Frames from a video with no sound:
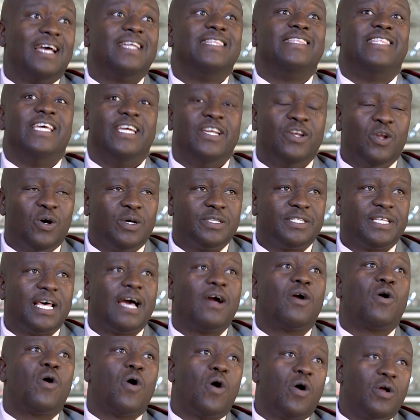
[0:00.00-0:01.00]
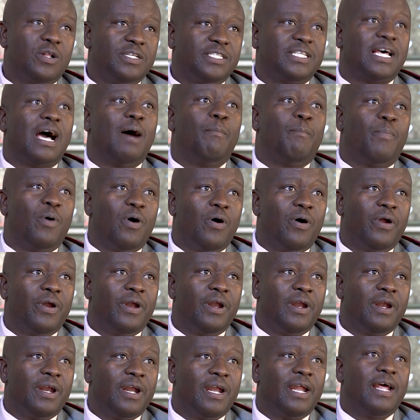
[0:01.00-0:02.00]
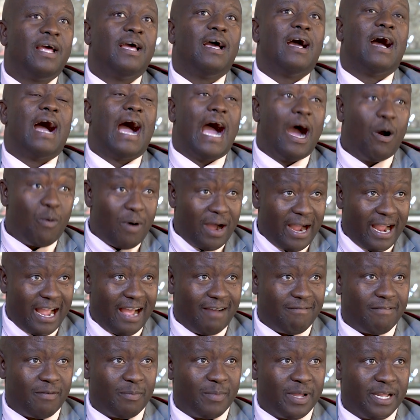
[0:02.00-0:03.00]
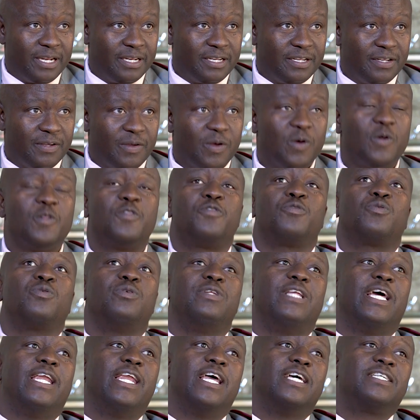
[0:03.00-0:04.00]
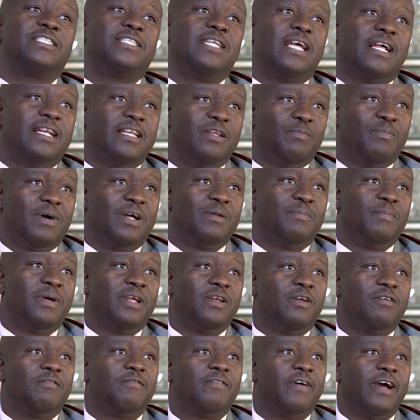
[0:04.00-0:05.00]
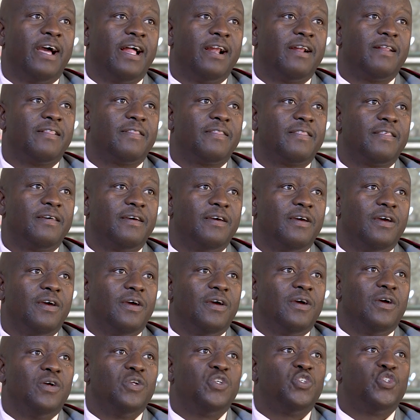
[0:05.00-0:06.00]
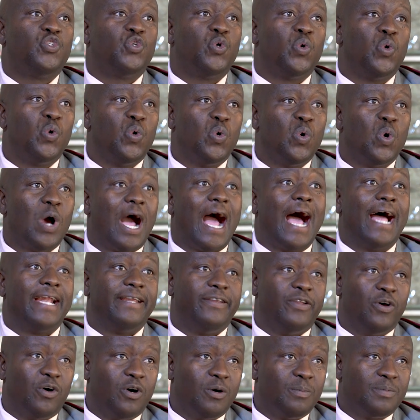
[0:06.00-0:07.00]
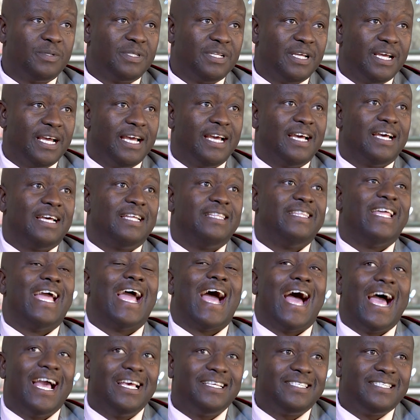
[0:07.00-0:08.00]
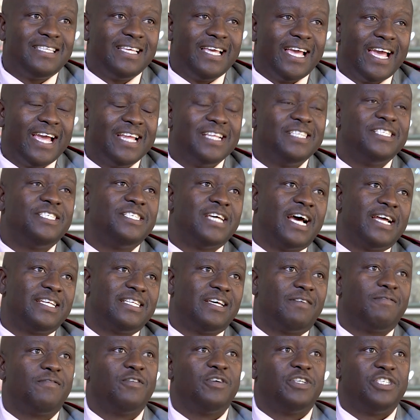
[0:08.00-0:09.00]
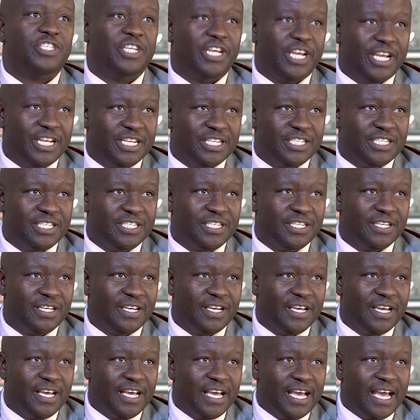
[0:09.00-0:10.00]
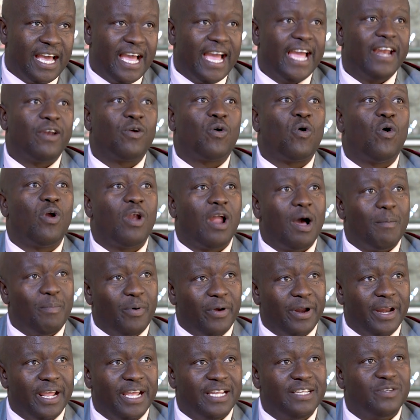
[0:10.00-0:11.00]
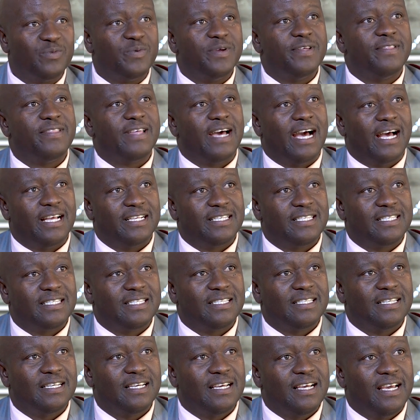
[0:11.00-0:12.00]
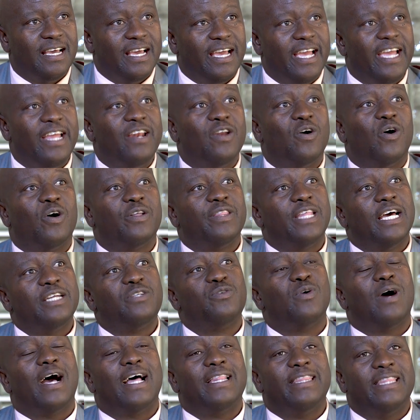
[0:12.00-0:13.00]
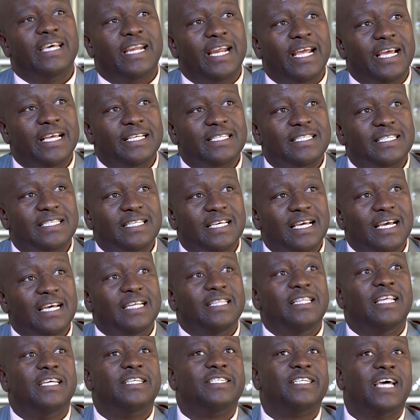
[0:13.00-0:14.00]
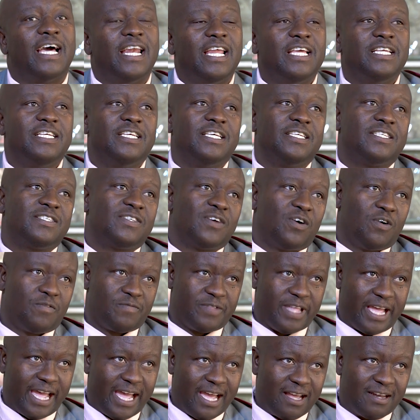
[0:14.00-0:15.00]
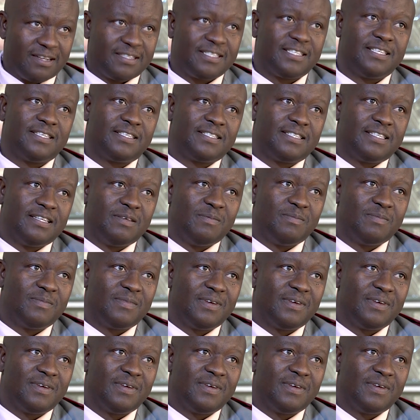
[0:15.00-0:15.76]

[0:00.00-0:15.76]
the NOSA calls upon our government through the National Department of Health to adopt the ICN Charter for Change and collaborate with us in order to address the challenges of the health system,